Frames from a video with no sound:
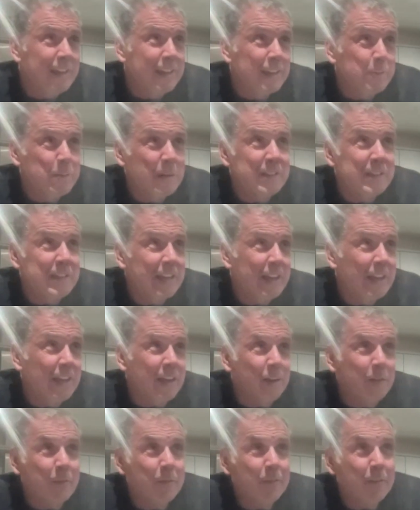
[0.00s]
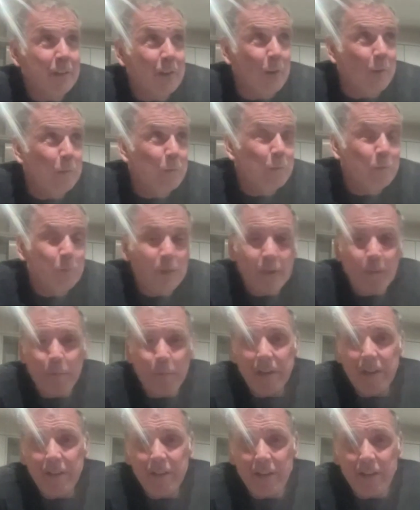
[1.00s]
Especially like, you know,
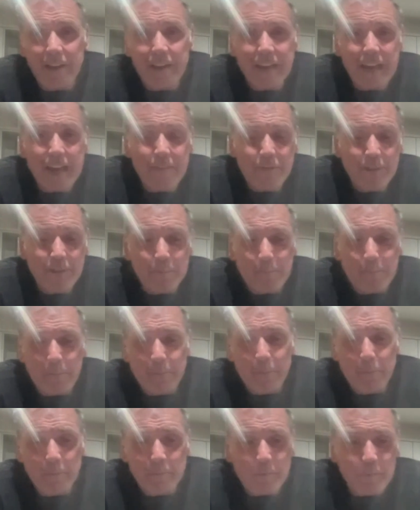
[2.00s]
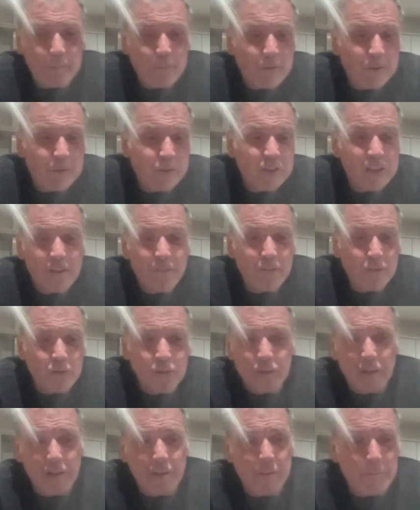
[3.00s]
we like every staff are
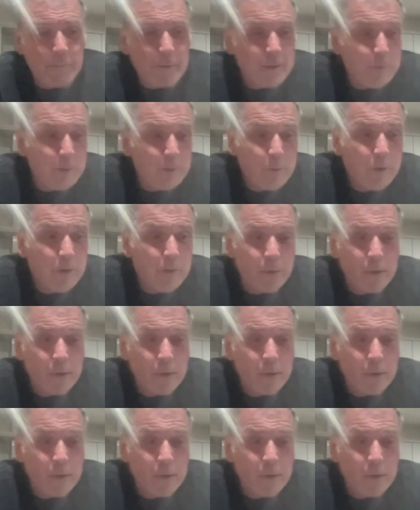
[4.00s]
just like, we want